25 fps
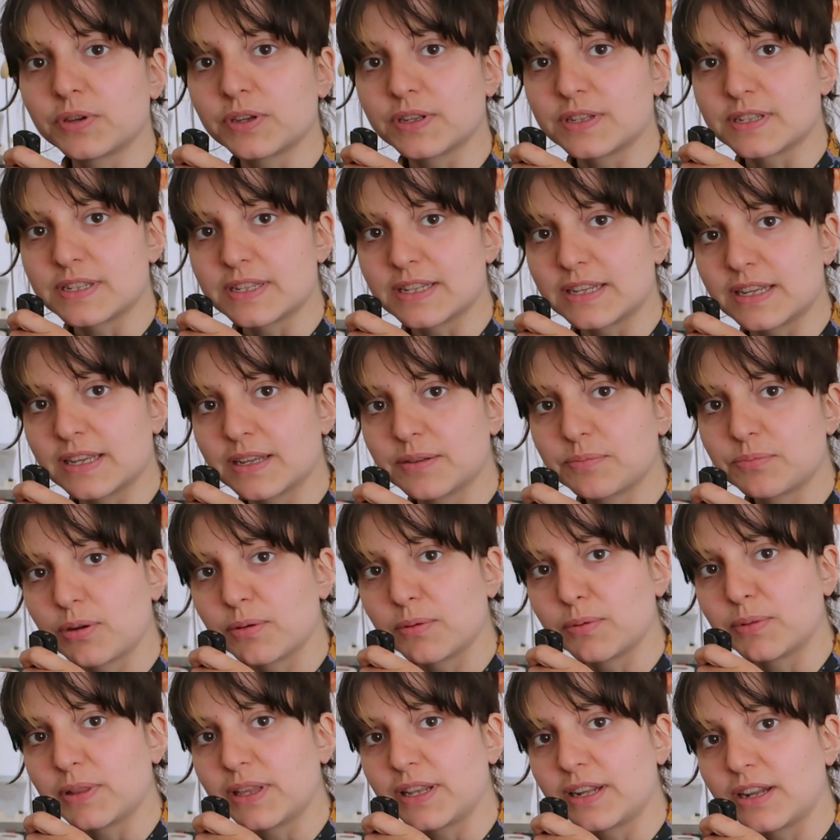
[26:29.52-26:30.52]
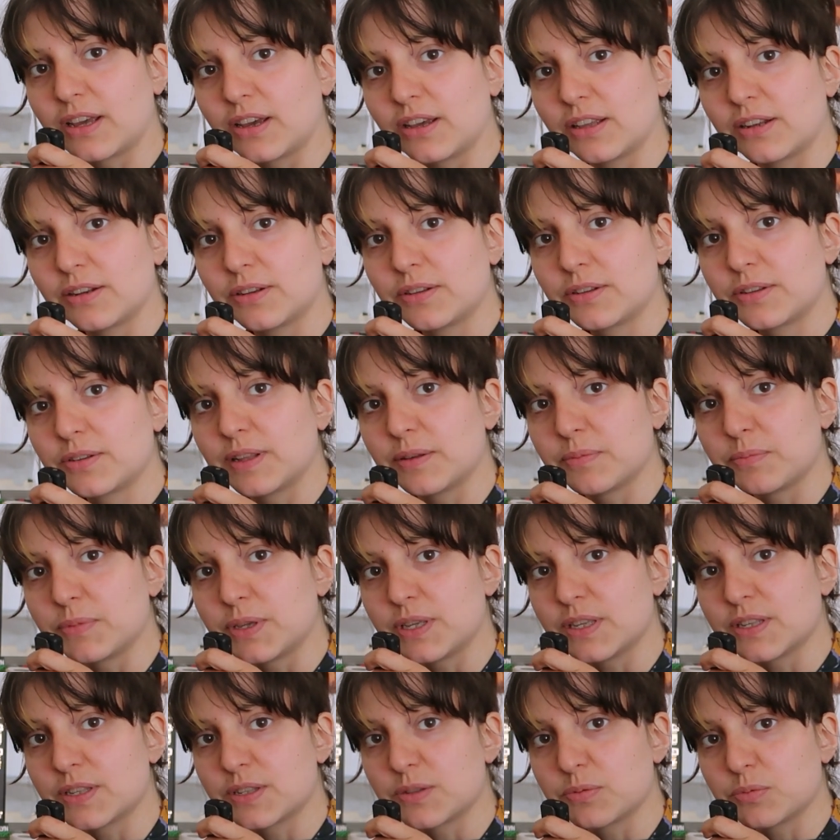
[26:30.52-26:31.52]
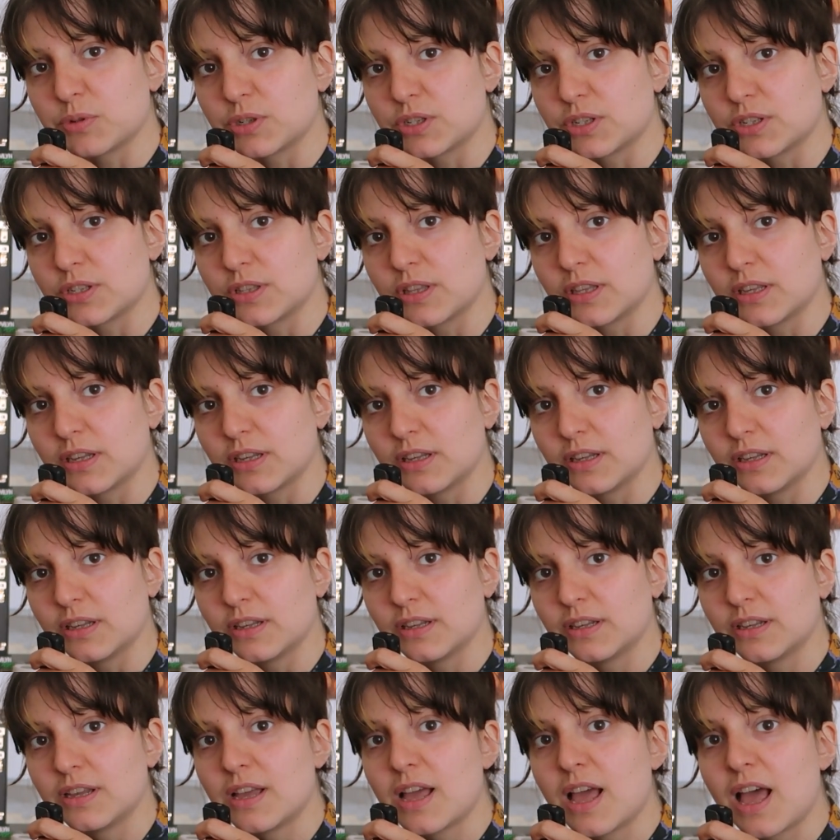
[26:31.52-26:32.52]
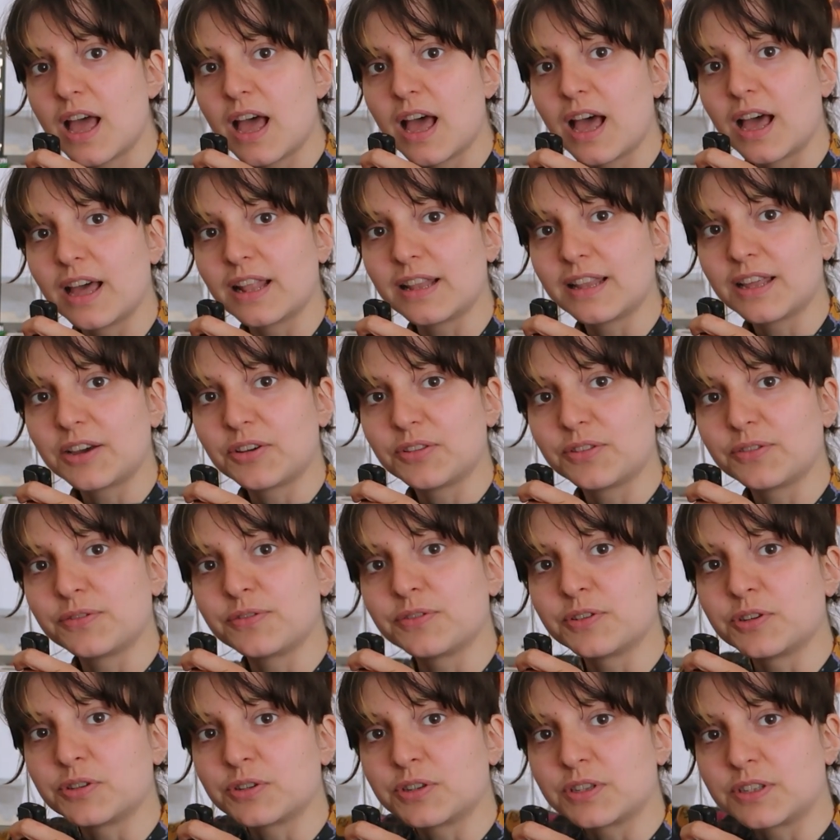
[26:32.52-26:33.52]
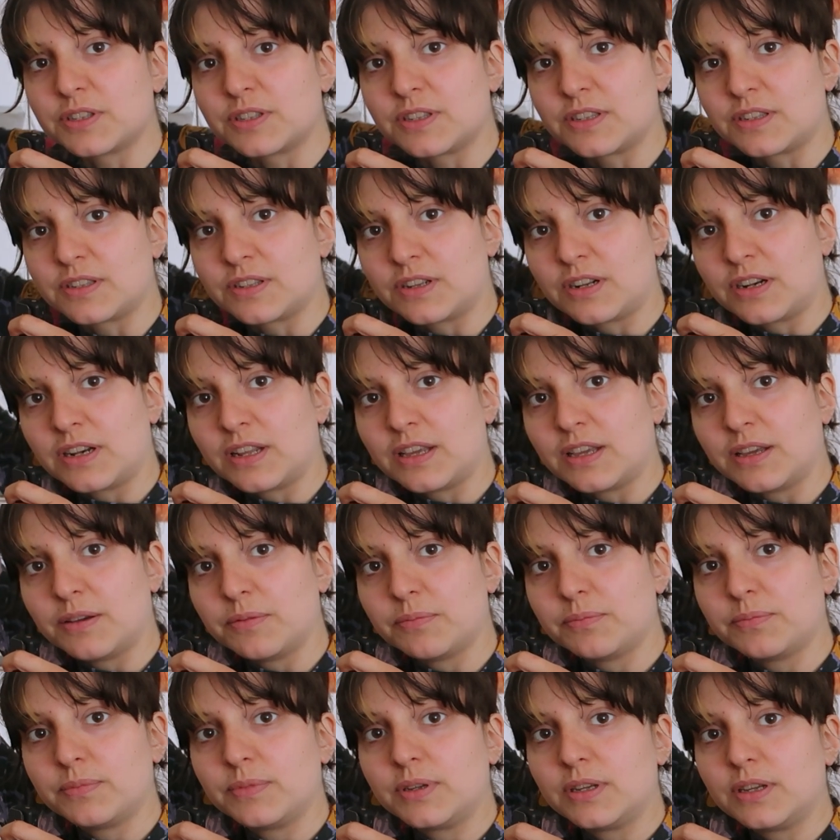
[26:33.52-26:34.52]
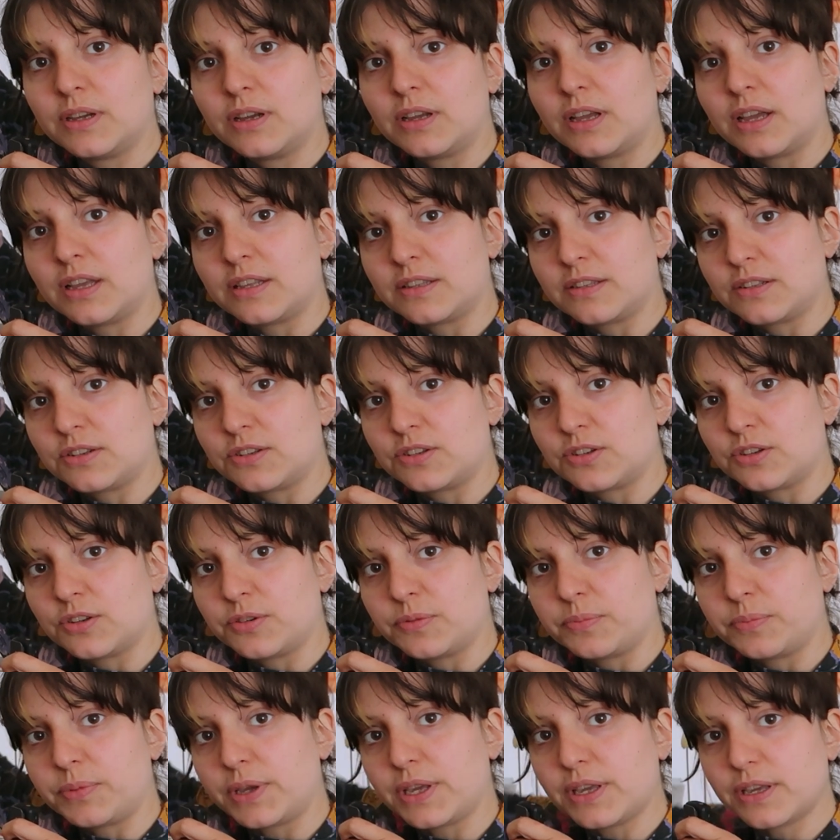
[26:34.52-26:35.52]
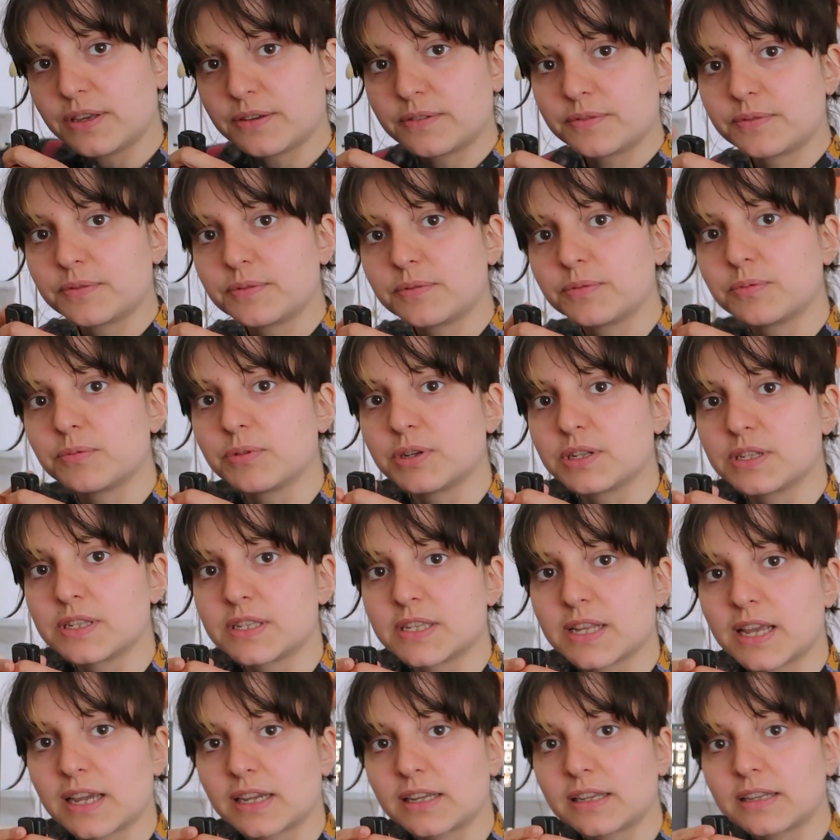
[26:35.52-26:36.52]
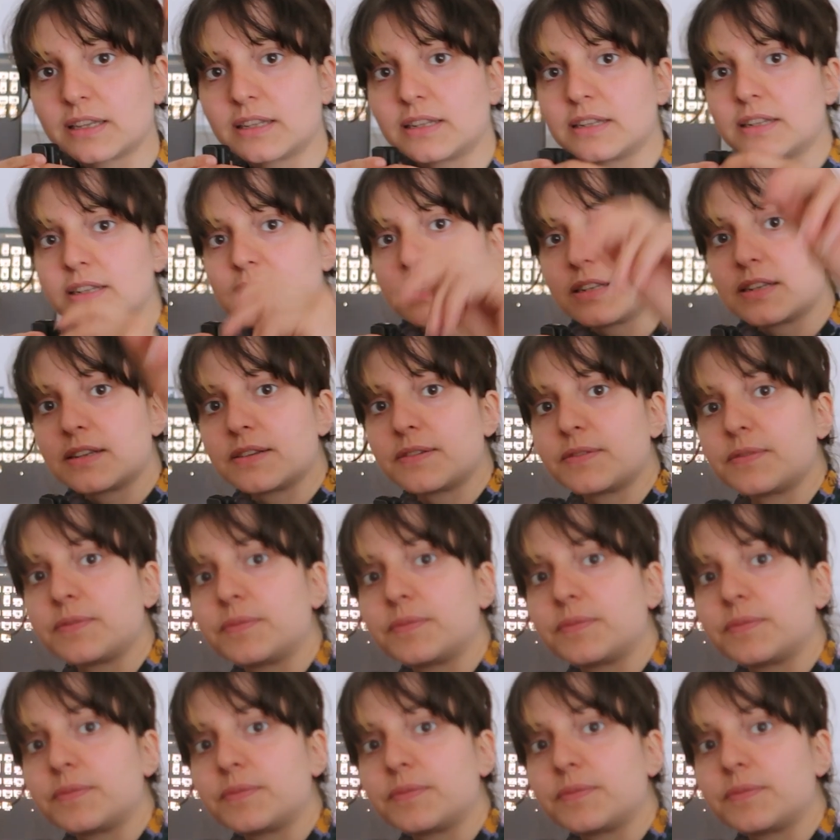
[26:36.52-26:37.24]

you can see it, probably not. Let me switch and now the focus is on him, as it should be. 1 second.